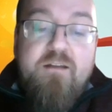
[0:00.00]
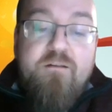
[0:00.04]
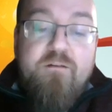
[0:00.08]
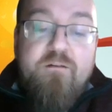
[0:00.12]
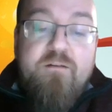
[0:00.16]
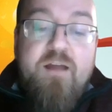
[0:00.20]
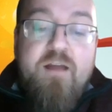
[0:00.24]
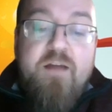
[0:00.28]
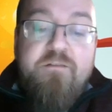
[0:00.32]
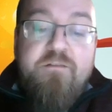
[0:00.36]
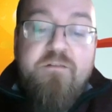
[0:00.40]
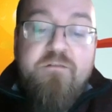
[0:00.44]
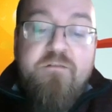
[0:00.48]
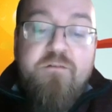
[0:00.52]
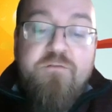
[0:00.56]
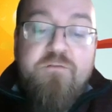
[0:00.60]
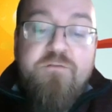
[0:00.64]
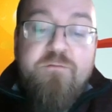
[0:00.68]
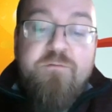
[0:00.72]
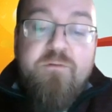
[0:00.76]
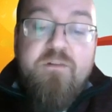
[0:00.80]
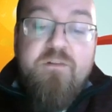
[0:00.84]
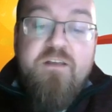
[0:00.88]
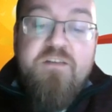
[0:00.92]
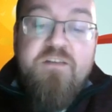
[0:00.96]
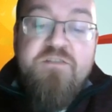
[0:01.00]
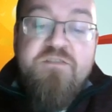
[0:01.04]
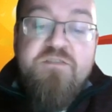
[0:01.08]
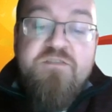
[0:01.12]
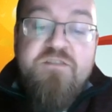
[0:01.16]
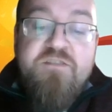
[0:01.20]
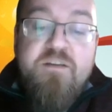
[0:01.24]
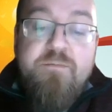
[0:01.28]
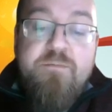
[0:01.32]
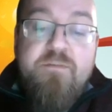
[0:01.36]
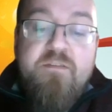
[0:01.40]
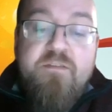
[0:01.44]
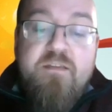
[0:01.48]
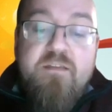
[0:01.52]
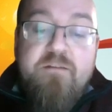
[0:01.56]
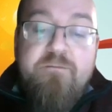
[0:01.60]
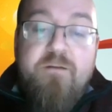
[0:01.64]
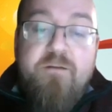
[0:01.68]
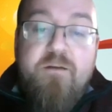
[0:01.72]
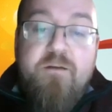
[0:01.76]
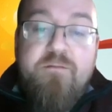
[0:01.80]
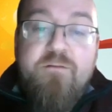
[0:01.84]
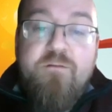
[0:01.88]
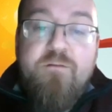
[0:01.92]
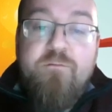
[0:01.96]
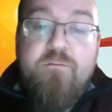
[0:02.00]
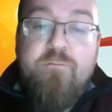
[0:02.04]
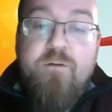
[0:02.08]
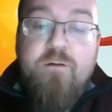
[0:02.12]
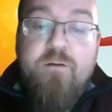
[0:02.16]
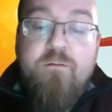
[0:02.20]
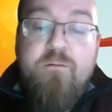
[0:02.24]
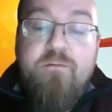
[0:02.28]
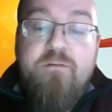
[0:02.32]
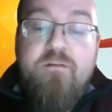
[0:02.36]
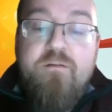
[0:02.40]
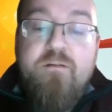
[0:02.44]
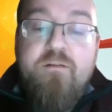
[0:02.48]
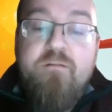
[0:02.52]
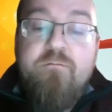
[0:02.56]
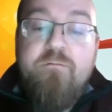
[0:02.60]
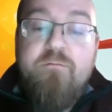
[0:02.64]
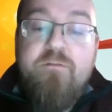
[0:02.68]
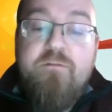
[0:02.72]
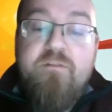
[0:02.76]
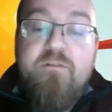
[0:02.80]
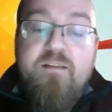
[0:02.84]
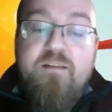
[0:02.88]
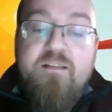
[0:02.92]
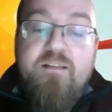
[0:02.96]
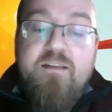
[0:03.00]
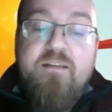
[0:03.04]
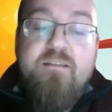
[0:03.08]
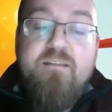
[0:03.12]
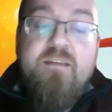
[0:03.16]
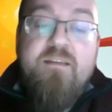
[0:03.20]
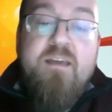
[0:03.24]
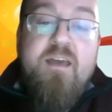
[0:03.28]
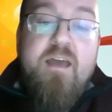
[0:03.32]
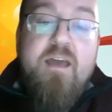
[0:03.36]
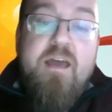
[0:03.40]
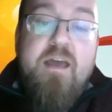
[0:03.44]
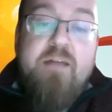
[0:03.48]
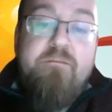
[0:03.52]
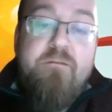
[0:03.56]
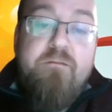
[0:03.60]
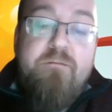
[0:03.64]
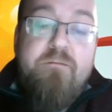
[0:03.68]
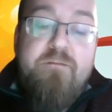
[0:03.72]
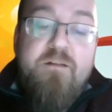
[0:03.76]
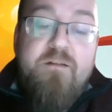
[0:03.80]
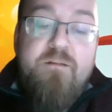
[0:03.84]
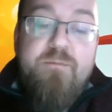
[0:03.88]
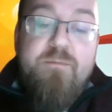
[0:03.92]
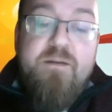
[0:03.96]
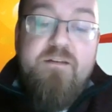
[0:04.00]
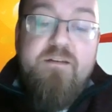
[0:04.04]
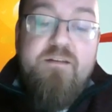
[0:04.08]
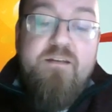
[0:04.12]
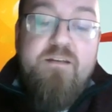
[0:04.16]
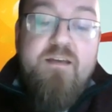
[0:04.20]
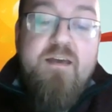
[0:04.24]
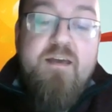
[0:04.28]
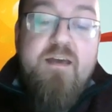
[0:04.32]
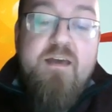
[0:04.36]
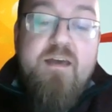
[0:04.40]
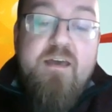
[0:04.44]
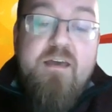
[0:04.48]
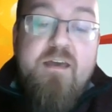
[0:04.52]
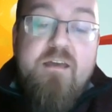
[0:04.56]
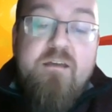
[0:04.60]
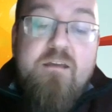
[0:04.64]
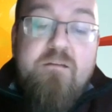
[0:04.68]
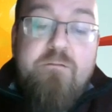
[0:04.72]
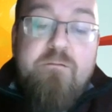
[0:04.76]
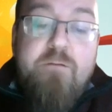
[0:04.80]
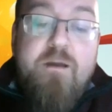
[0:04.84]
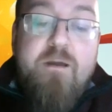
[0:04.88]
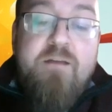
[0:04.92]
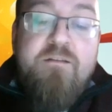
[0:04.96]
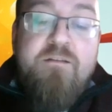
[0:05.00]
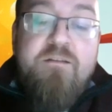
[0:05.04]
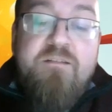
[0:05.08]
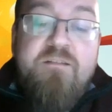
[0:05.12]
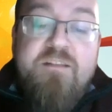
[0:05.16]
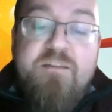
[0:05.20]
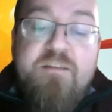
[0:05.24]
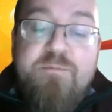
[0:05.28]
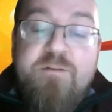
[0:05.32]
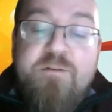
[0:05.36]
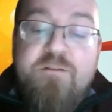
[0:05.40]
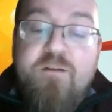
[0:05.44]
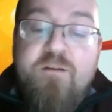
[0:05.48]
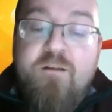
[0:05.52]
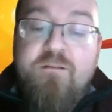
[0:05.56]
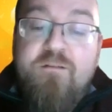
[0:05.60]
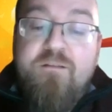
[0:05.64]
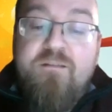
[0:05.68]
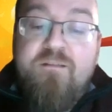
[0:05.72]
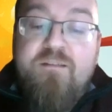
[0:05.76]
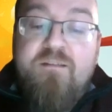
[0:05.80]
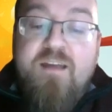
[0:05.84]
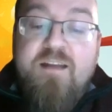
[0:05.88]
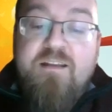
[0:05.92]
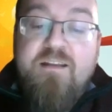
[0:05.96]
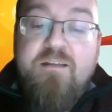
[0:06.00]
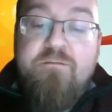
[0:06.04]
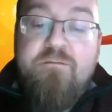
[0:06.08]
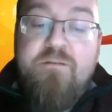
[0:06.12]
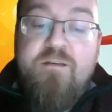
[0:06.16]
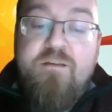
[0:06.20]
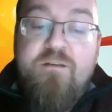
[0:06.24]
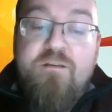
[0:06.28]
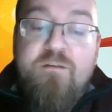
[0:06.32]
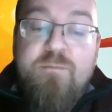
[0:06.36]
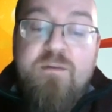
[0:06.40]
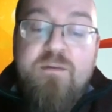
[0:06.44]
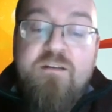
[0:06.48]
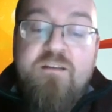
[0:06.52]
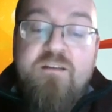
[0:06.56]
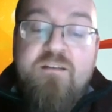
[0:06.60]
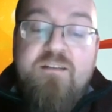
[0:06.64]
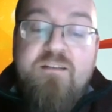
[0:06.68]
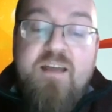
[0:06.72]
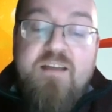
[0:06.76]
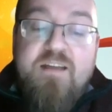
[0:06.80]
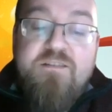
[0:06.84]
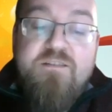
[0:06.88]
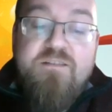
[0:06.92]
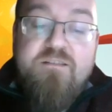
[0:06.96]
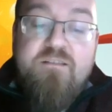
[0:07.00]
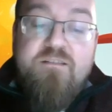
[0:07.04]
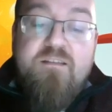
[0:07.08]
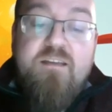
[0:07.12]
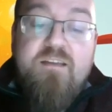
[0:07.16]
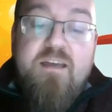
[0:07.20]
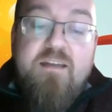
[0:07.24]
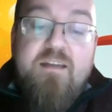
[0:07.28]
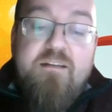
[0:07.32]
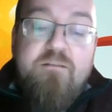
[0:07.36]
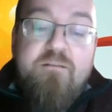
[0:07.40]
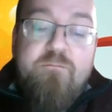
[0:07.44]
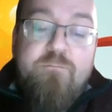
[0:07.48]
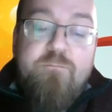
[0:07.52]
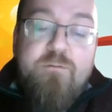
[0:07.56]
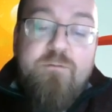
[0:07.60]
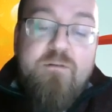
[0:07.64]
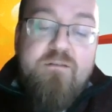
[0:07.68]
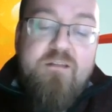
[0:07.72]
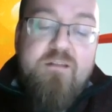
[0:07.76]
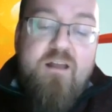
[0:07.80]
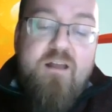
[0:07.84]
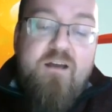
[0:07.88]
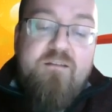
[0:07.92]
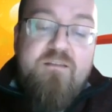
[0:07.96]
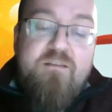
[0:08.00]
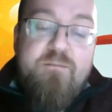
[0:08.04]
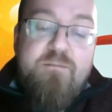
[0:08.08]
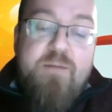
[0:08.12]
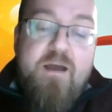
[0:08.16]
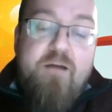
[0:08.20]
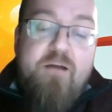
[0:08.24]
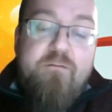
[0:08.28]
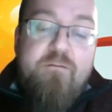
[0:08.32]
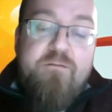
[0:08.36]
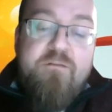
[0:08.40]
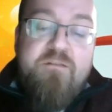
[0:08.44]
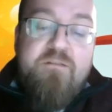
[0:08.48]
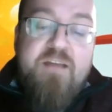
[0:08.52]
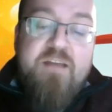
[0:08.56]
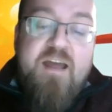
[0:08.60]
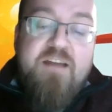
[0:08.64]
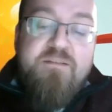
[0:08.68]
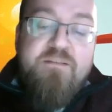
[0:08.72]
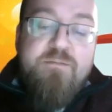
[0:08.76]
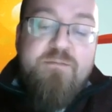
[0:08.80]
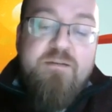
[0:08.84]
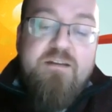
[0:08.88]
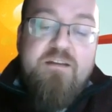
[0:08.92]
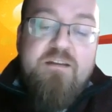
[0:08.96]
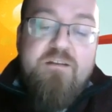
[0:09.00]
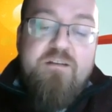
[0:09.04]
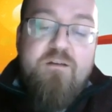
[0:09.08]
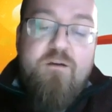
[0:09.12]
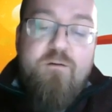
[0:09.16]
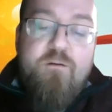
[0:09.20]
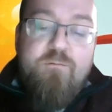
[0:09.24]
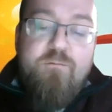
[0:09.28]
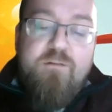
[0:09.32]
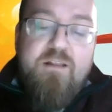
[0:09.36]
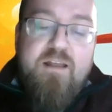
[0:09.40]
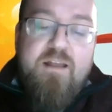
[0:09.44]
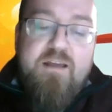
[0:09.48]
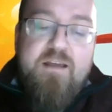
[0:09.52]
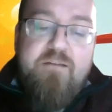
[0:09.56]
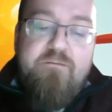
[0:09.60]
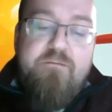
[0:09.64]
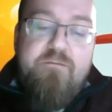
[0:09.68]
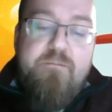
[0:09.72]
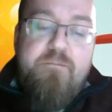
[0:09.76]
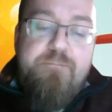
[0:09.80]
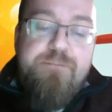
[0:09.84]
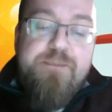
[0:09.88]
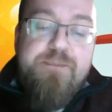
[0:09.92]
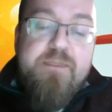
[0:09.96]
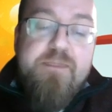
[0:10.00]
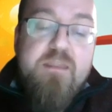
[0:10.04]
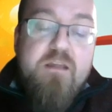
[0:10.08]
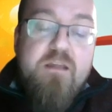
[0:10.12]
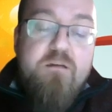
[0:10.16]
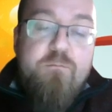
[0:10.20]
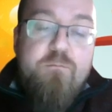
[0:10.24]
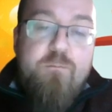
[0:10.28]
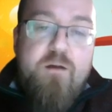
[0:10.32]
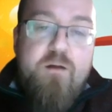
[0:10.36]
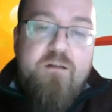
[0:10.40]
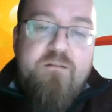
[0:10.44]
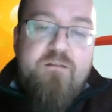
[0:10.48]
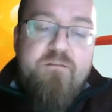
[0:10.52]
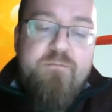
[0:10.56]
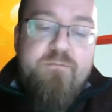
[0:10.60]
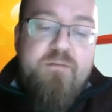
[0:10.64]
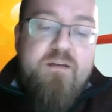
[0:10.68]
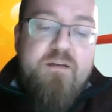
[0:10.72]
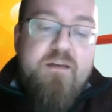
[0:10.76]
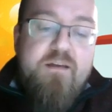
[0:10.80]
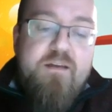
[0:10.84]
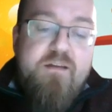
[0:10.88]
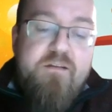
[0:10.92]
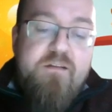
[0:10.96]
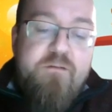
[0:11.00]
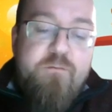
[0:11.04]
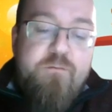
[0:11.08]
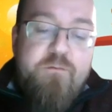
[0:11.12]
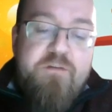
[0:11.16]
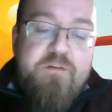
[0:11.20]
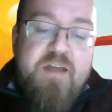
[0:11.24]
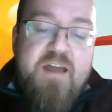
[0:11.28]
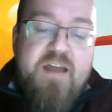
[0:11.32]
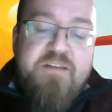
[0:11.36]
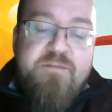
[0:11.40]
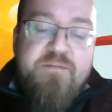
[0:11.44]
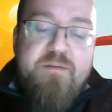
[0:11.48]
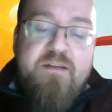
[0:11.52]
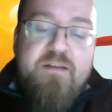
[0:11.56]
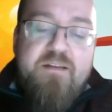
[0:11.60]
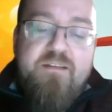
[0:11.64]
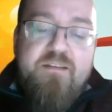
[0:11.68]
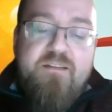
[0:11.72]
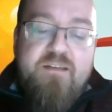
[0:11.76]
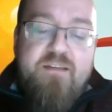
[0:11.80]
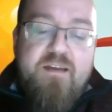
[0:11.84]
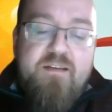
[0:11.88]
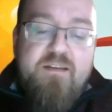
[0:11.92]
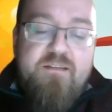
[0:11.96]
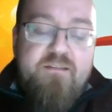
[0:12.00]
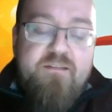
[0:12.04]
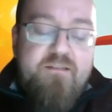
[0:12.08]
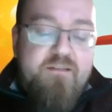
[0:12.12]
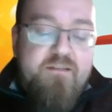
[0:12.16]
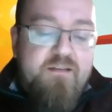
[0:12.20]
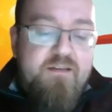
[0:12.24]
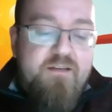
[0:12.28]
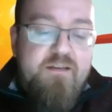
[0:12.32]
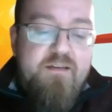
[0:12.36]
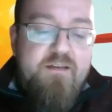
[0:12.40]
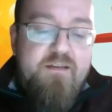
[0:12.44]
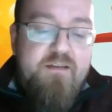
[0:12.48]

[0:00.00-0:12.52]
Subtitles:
and learn how to nurture relationships that foster growth, resilience, and fulfillment. Ready to deepen your understanding of human connections and unlock the powers of attachment in your own life. Welcome to Attachment Insights.